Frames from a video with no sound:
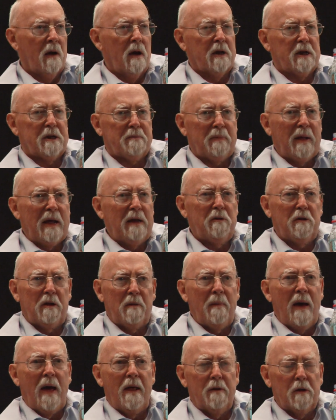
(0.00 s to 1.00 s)
explained to
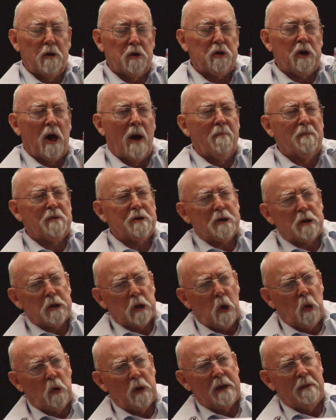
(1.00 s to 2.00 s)
the man in the shop
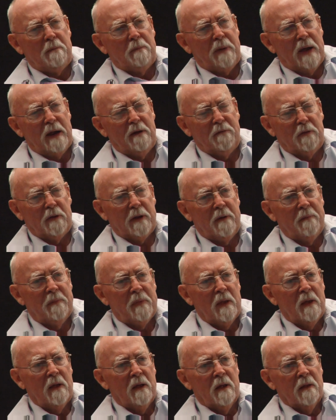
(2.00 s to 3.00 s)
slowly and painfully
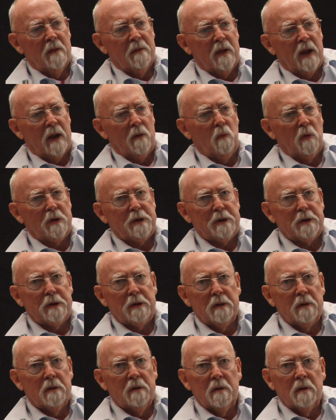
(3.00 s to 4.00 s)
that I wasn't
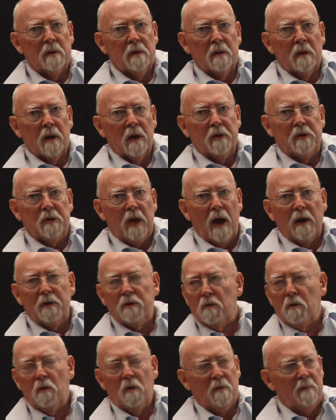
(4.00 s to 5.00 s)
a
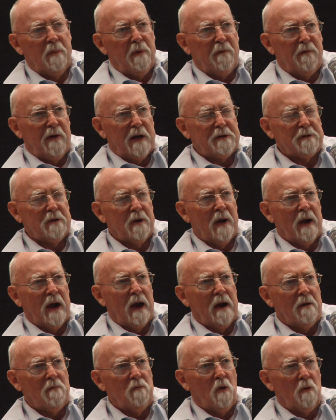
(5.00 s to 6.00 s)
doctor or a professor.
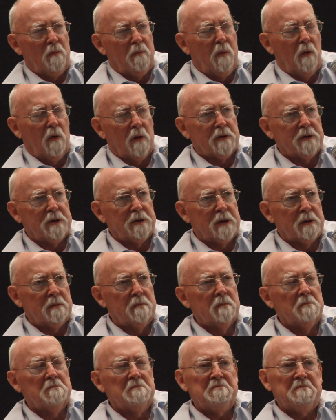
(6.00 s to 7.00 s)
I wrote books. He said,
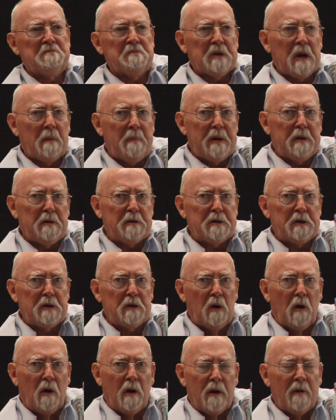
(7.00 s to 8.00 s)
"Capito,
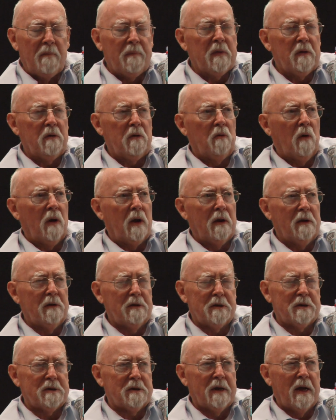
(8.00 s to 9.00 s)
signore? You want to
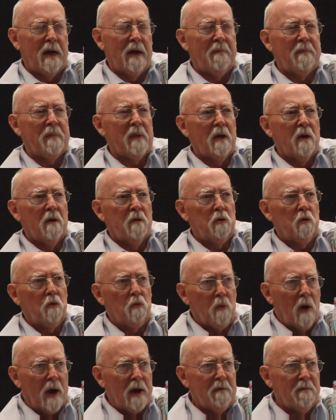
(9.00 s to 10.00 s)
understand? You
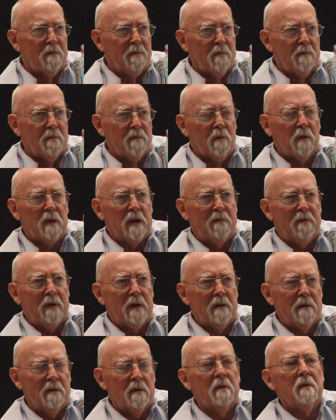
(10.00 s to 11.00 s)
write for a
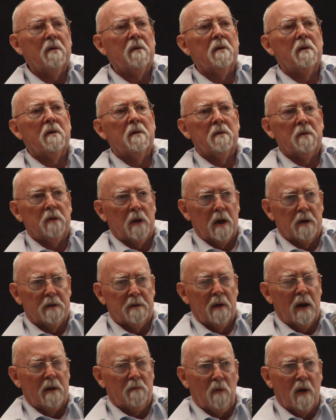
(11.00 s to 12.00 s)
living?" "Yes,
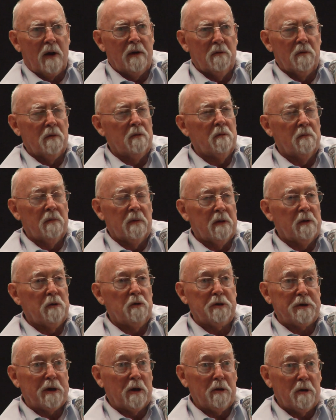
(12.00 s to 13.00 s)
I write."
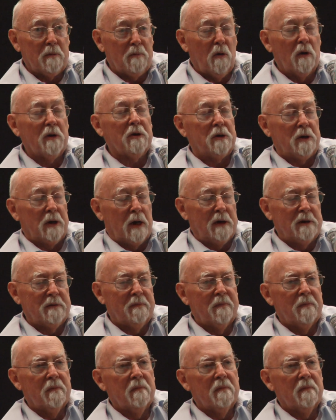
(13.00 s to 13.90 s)
"You sell your book?" "Yes."